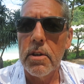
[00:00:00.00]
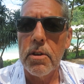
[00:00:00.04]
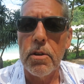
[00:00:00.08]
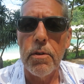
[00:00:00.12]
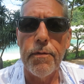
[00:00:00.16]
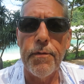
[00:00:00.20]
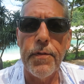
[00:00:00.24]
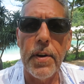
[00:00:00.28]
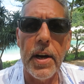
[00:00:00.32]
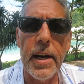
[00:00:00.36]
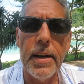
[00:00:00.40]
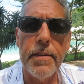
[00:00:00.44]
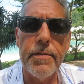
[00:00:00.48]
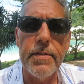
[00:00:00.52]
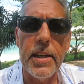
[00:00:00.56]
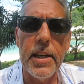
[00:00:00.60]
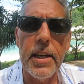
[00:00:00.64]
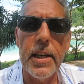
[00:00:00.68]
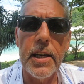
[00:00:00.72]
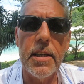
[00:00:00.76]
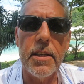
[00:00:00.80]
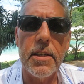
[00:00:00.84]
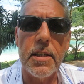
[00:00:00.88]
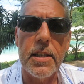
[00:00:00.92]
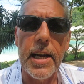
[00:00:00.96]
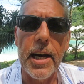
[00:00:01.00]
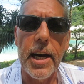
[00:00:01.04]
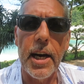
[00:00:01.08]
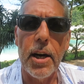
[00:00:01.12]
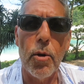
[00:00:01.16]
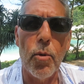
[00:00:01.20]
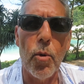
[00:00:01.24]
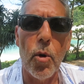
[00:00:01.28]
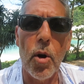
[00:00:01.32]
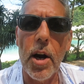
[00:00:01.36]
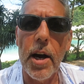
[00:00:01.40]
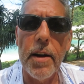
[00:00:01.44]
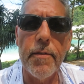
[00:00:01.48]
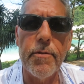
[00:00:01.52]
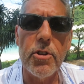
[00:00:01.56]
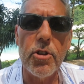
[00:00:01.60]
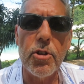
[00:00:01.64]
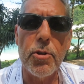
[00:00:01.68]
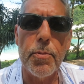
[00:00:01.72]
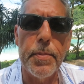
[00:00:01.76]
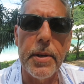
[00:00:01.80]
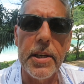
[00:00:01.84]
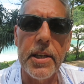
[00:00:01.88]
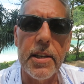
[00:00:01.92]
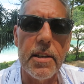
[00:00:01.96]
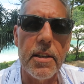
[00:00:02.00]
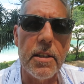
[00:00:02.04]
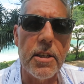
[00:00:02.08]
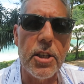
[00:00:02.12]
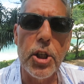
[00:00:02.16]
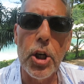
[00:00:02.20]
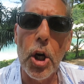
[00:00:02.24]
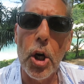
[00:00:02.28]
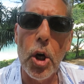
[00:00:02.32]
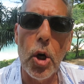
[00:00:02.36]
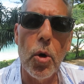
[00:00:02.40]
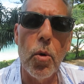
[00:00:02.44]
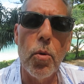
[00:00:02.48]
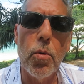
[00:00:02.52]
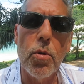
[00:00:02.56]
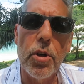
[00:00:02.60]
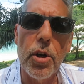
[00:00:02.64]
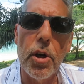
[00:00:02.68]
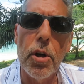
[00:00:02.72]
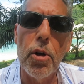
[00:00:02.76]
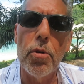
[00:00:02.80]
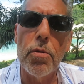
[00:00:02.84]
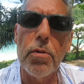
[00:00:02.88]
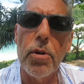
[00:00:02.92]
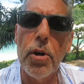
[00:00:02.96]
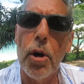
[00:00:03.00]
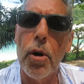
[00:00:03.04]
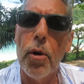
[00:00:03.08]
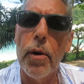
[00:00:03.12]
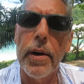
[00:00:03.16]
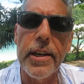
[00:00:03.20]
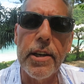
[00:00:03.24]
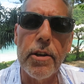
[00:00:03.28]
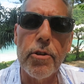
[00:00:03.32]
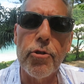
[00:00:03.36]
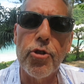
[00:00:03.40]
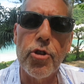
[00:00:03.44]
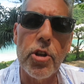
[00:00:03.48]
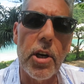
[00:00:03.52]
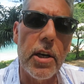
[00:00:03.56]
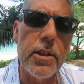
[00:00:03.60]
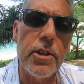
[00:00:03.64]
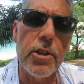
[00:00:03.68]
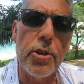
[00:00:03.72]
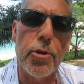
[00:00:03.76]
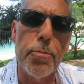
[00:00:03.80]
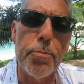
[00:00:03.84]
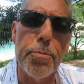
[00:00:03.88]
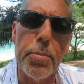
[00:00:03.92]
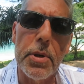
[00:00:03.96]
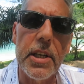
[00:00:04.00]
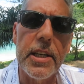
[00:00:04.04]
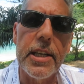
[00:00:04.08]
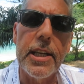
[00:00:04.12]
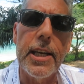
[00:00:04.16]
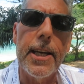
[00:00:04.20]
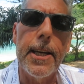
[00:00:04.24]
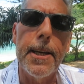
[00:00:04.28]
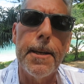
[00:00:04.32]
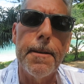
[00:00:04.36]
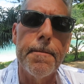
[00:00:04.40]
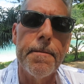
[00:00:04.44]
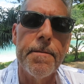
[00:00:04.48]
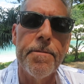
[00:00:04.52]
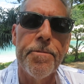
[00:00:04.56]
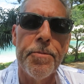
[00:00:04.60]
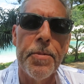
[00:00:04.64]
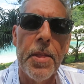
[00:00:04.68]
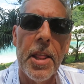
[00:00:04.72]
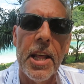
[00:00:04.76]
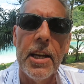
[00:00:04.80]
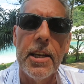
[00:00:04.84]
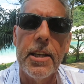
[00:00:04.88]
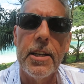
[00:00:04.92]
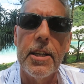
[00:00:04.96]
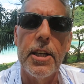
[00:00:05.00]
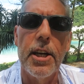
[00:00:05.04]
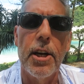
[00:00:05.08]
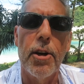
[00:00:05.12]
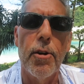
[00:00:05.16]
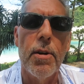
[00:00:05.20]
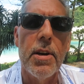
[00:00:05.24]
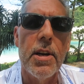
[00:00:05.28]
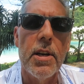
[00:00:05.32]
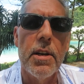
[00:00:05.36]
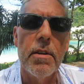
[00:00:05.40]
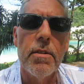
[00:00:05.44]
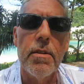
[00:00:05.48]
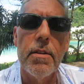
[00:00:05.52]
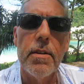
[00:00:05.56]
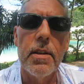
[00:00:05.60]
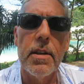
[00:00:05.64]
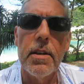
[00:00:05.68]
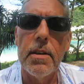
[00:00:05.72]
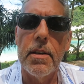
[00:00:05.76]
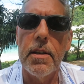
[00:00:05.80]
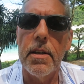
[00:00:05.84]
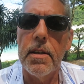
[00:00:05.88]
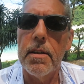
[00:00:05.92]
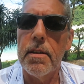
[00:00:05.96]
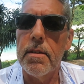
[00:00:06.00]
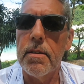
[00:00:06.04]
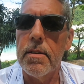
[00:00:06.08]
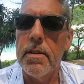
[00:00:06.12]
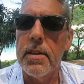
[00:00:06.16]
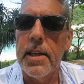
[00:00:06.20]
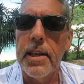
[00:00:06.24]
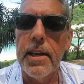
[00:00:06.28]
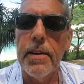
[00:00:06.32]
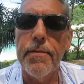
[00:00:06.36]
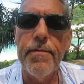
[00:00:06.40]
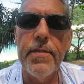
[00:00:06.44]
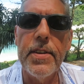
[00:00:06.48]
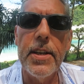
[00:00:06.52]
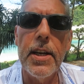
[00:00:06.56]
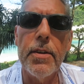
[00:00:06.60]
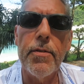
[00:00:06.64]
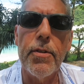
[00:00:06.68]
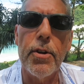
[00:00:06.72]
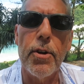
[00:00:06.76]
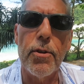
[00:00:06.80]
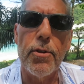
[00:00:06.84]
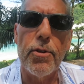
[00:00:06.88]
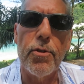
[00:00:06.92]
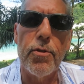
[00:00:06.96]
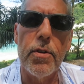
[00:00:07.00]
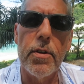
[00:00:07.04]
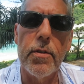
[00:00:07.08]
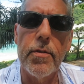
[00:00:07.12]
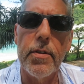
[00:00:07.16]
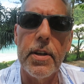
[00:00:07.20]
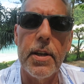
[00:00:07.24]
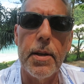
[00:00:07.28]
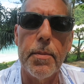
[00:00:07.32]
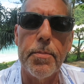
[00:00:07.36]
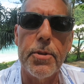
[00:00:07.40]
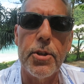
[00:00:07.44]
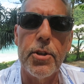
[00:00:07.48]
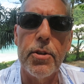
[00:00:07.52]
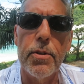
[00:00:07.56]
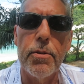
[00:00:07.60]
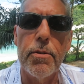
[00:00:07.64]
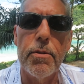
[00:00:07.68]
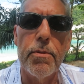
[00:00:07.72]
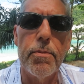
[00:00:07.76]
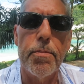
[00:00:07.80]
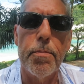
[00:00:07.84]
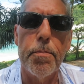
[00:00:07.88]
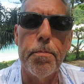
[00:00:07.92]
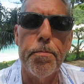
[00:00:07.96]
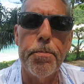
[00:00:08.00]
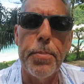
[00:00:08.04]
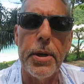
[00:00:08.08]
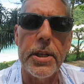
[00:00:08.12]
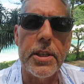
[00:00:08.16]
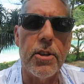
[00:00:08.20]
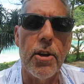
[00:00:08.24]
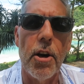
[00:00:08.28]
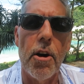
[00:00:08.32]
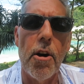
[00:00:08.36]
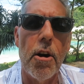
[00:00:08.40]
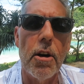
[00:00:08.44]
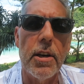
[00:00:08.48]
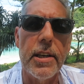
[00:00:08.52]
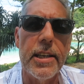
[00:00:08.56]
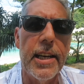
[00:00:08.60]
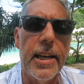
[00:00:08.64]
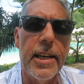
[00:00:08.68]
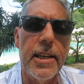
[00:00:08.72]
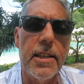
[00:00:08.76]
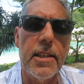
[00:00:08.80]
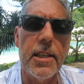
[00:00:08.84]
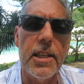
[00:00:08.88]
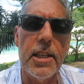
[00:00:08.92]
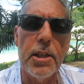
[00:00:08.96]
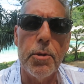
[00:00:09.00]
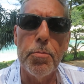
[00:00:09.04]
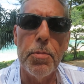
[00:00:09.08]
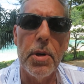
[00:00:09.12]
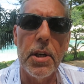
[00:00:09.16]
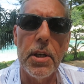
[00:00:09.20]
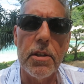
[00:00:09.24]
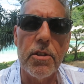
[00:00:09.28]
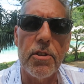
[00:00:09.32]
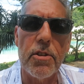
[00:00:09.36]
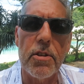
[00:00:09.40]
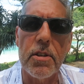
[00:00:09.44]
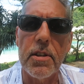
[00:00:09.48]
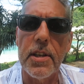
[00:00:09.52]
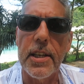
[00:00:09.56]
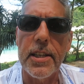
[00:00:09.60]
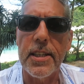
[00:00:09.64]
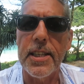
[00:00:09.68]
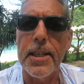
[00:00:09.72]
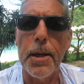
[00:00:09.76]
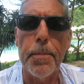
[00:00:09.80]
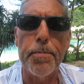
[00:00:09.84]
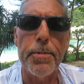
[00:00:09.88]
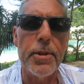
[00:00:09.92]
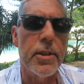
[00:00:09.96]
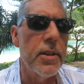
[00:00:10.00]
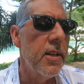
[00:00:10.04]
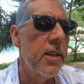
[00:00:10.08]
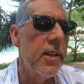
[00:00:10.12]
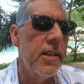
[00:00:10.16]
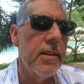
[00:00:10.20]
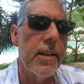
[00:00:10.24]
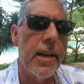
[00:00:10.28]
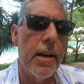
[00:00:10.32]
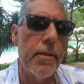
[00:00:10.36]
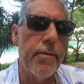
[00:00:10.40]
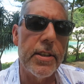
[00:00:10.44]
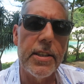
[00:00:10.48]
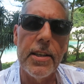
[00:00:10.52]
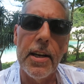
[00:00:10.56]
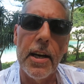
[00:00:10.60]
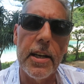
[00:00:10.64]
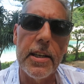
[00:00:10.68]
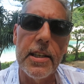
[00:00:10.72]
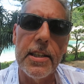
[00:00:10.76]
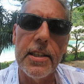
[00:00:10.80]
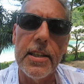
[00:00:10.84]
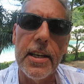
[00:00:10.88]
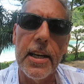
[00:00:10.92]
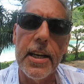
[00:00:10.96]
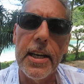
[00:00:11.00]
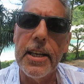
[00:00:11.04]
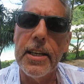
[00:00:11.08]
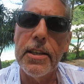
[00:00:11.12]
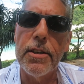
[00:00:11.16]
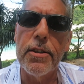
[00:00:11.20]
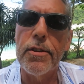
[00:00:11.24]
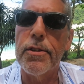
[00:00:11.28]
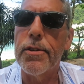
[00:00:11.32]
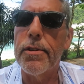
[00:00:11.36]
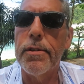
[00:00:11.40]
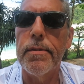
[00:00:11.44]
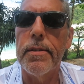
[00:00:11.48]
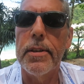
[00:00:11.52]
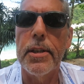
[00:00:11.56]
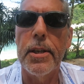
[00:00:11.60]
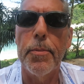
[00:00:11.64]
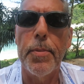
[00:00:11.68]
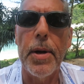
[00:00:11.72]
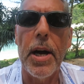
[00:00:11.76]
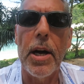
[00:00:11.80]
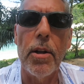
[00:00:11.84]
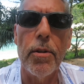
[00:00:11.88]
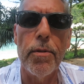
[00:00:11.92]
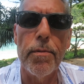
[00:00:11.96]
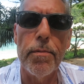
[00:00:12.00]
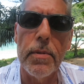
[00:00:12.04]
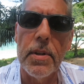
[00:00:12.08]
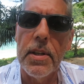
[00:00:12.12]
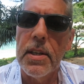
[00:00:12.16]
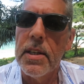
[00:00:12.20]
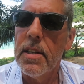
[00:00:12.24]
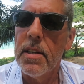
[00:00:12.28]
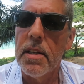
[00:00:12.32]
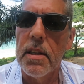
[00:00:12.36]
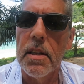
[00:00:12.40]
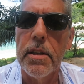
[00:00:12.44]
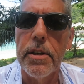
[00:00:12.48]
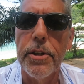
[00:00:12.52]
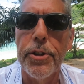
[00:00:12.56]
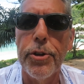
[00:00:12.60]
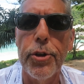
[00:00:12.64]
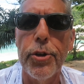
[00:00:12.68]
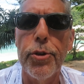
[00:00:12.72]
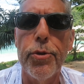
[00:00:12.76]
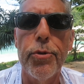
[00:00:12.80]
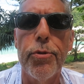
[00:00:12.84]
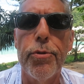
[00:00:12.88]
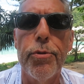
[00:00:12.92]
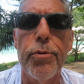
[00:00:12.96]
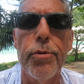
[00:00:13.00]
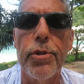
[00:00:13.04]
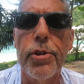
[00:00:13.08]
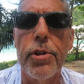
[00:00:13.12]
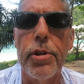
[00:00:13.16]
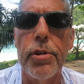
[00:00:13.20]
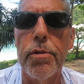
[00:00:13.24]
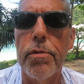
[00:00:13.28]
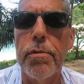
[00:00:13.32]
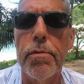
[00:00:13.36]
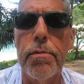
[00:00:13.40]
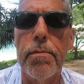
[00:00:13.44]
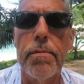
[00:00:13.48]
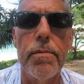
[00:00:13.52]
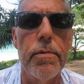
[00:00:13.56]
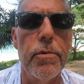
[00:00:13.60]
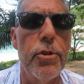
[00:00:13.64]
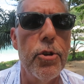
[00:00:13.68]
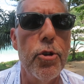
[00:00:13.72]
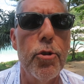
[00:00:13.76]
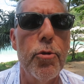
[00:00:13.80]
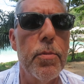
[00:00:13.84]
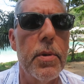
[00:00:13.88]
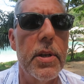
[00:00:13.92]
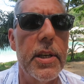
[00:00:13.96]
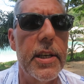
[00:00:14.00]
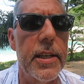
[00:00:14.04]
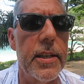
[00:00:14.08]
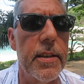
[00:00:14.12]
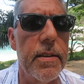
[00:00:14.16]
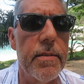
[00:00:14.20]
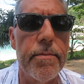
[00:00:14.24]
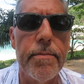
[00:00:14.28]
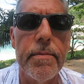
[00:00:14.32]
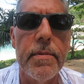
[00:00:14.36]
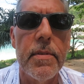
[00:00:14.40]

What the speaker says: 5 days now where I've just been go, Energizer Bunny, I've never driven up to Patong in 18 months, except every 90 days about noon to do my